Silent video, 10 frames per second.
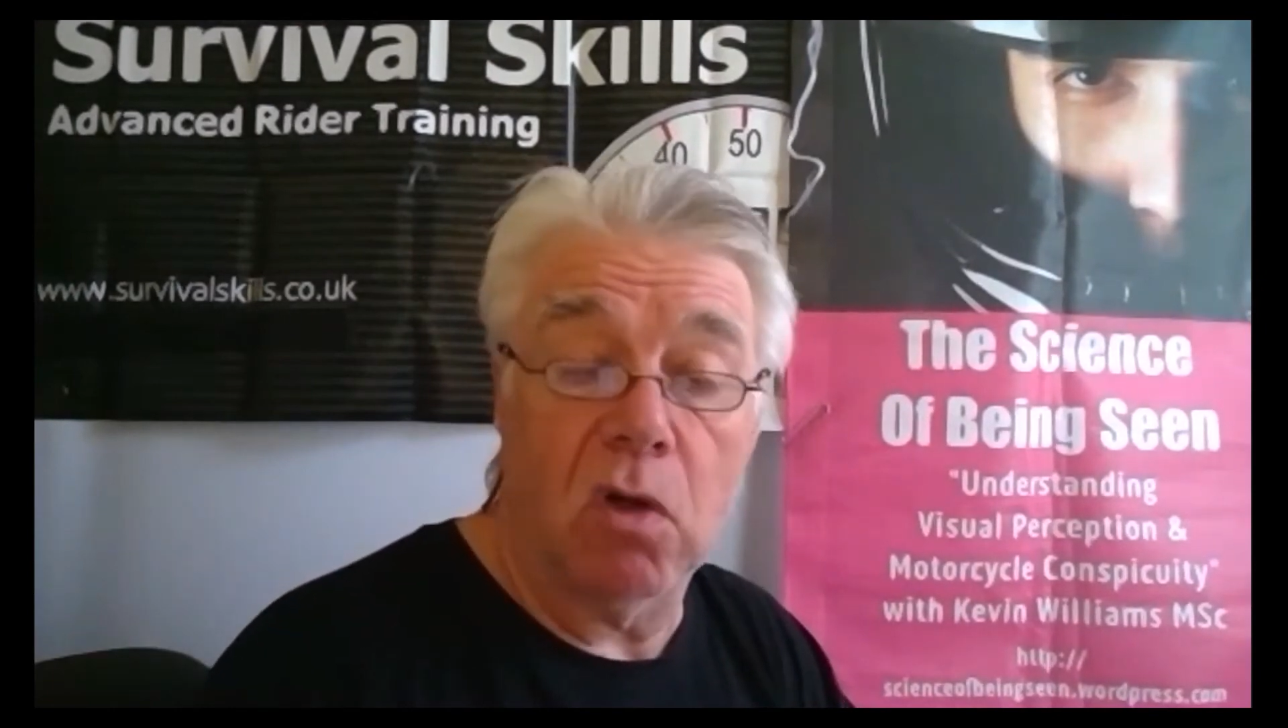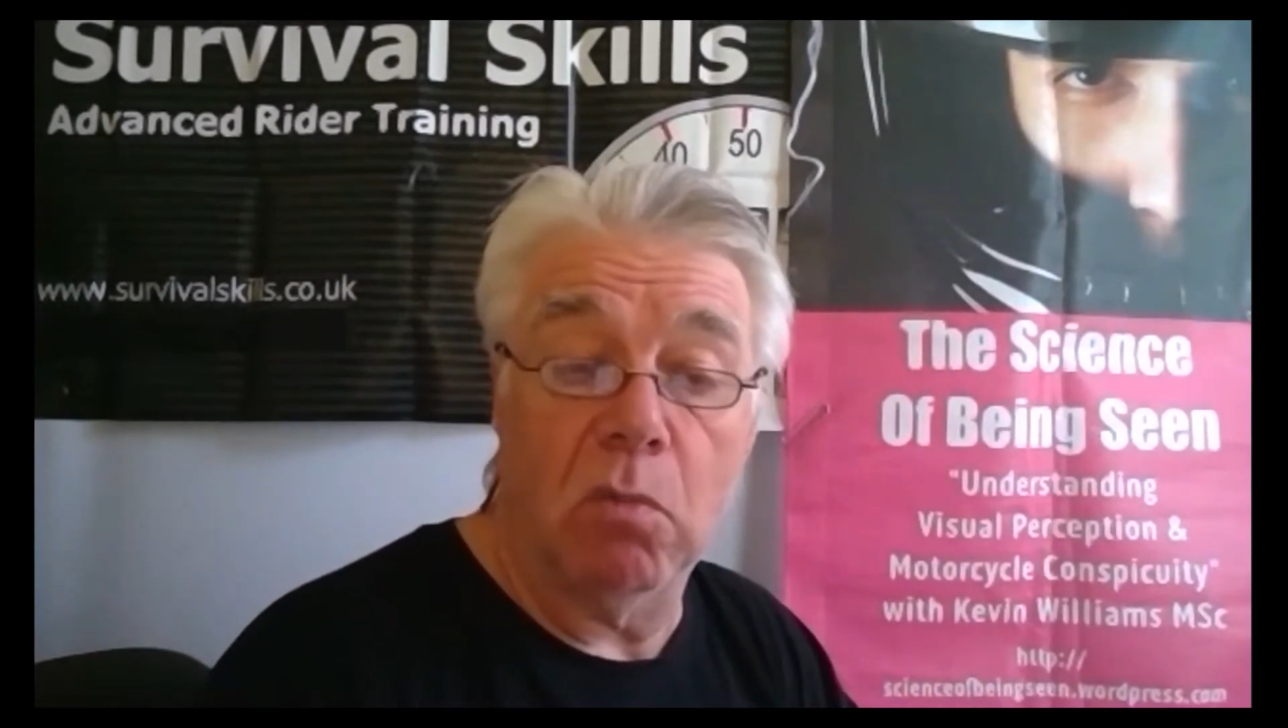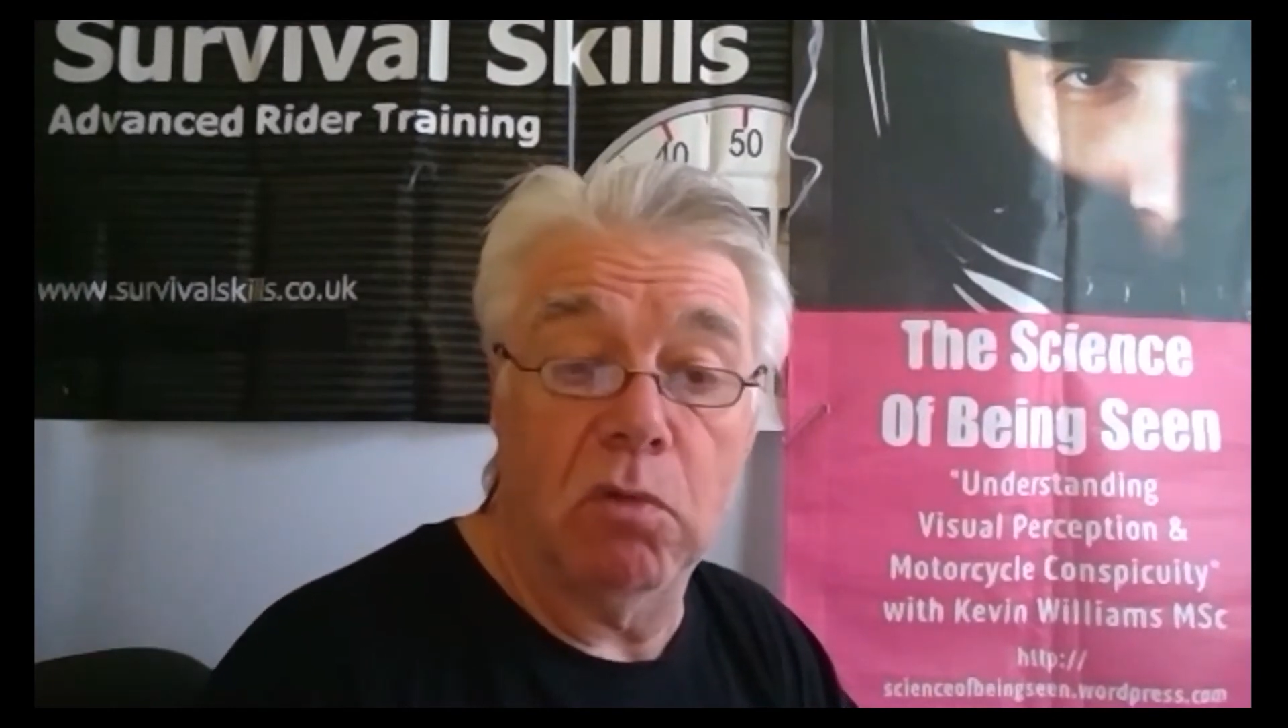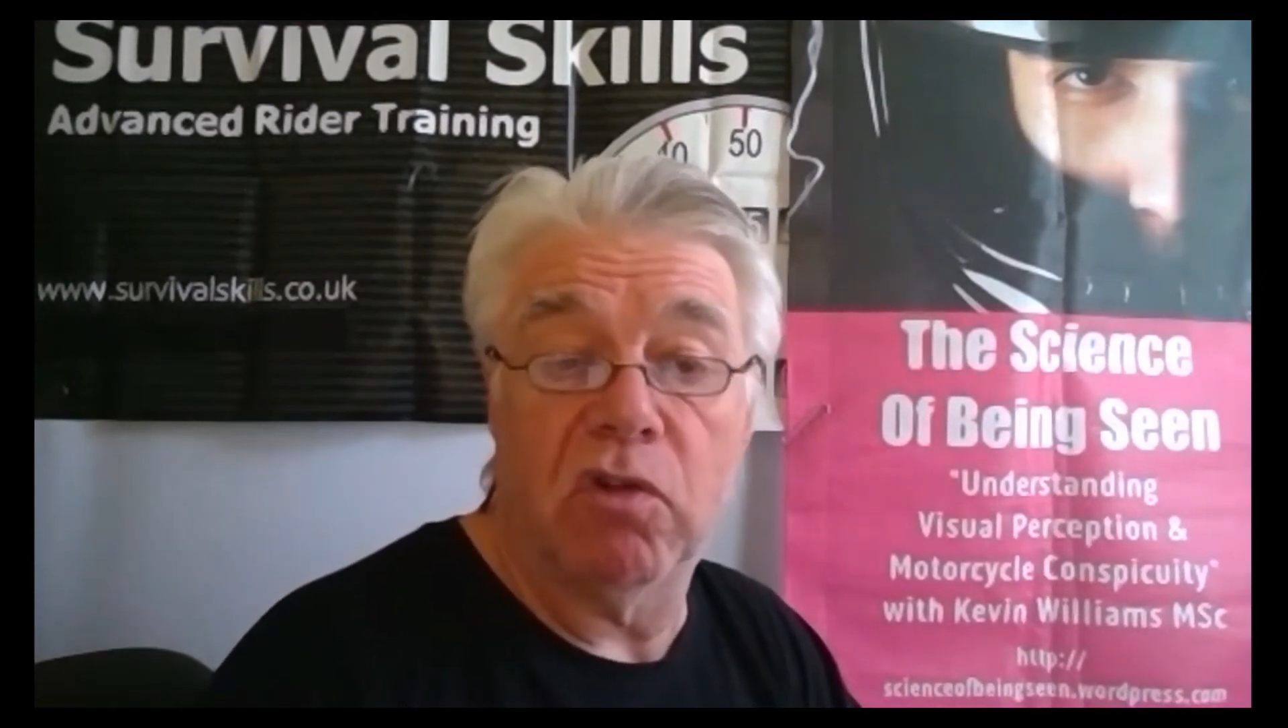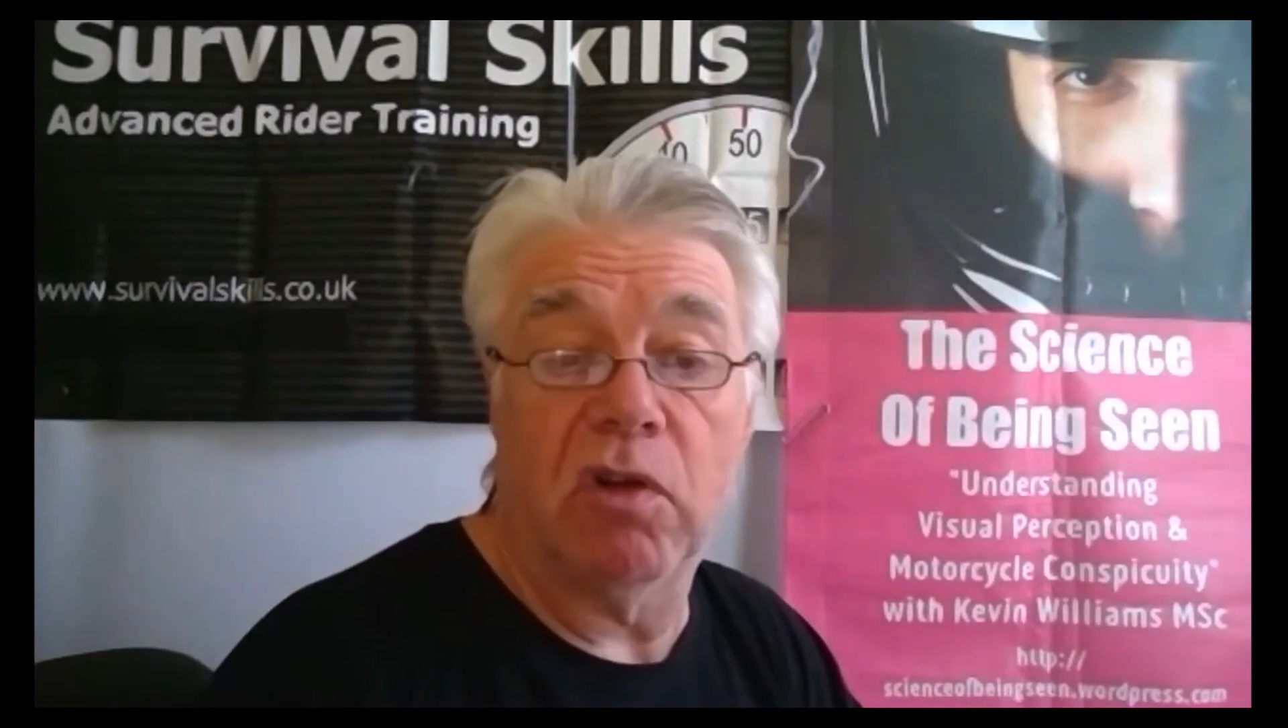on
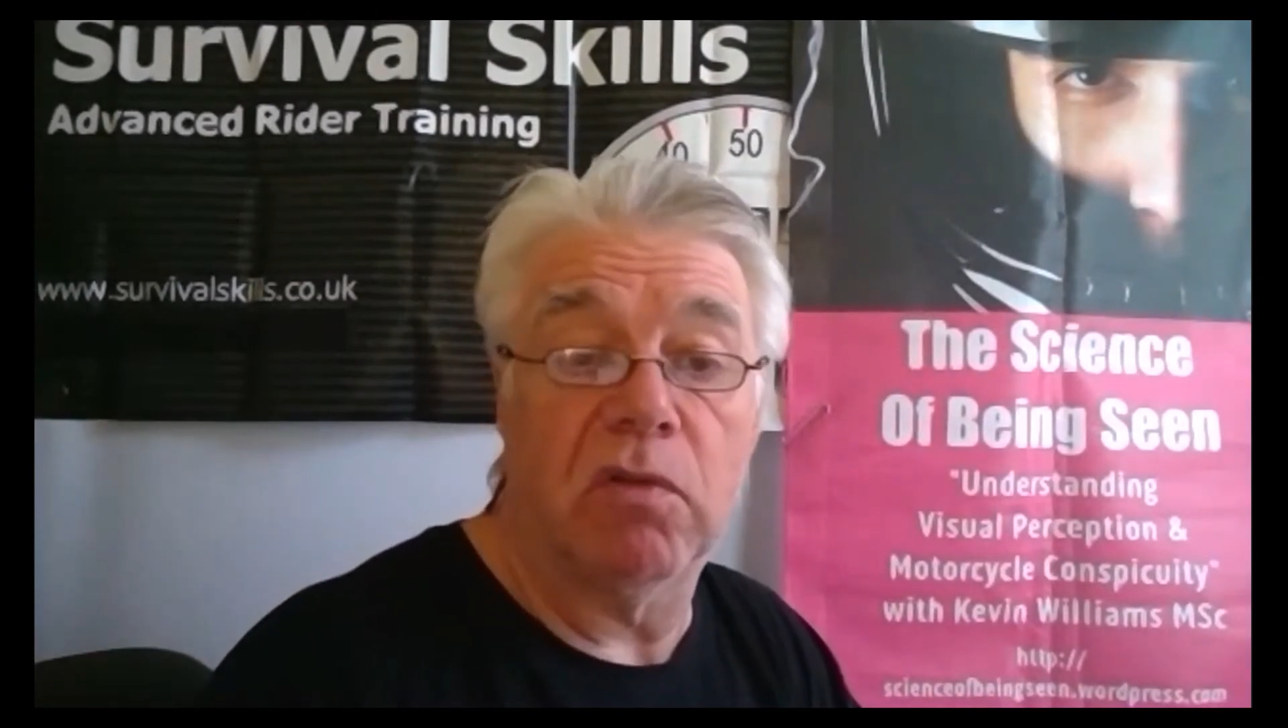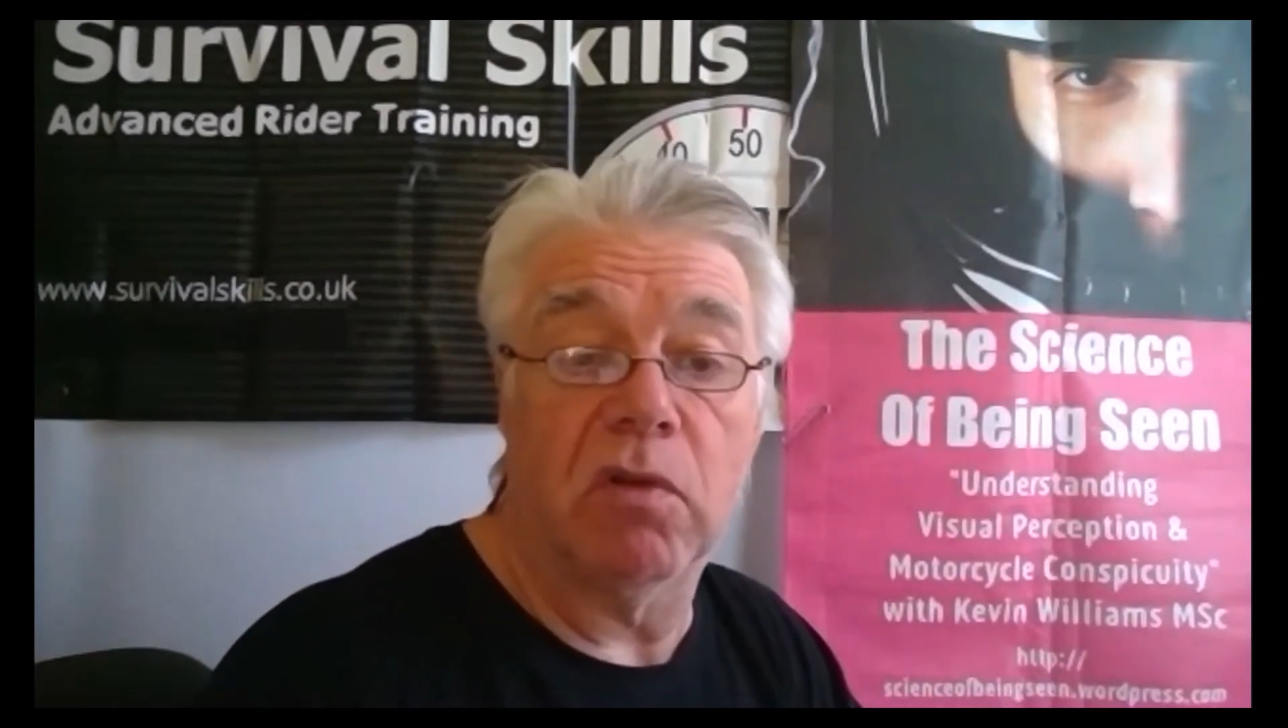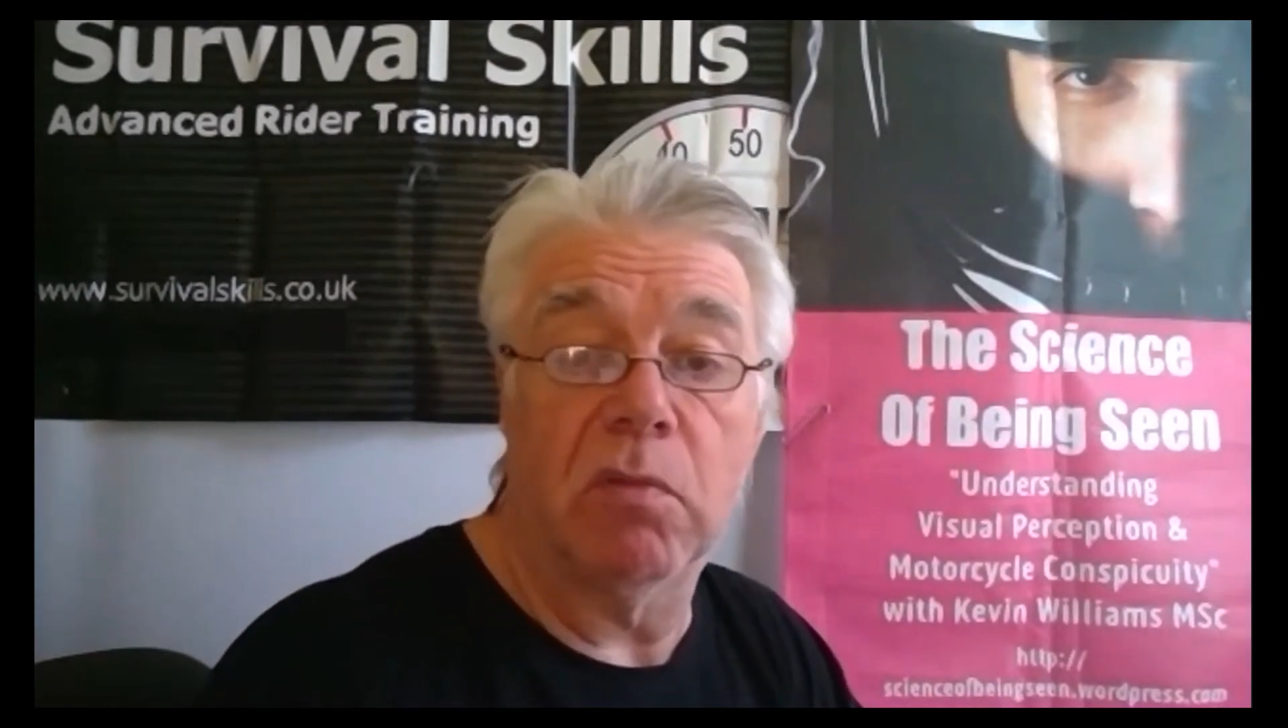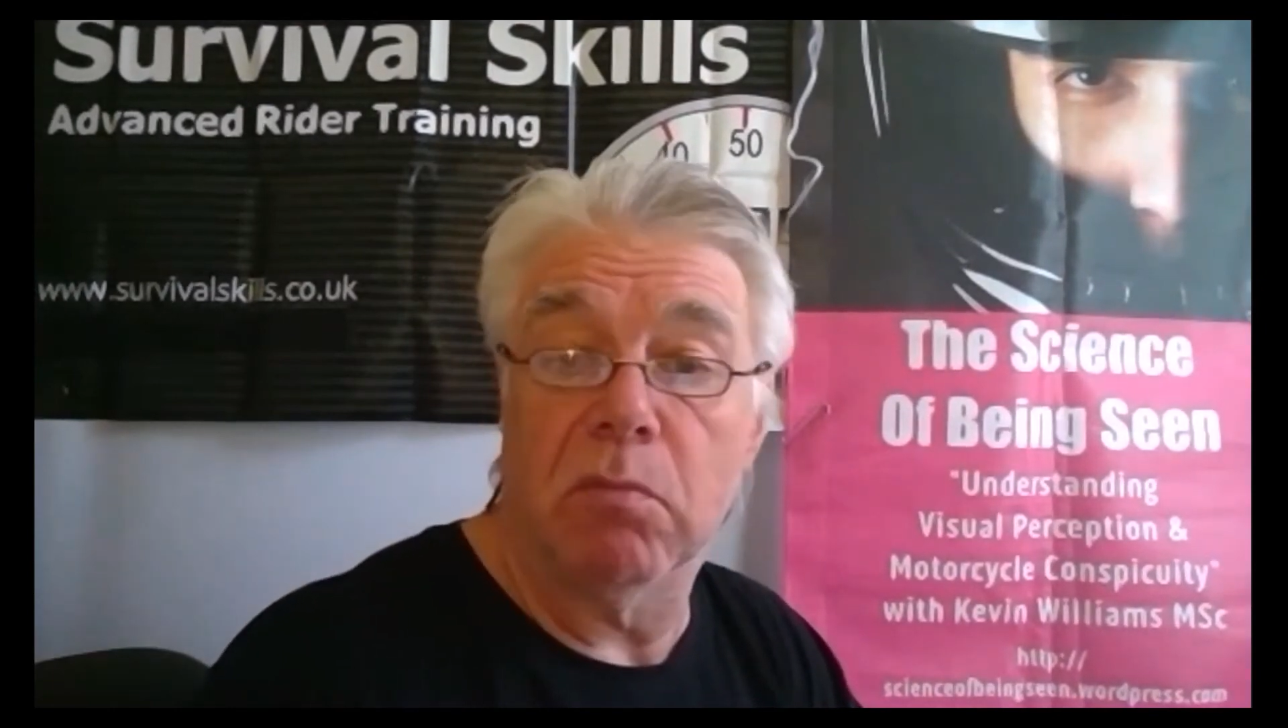whichever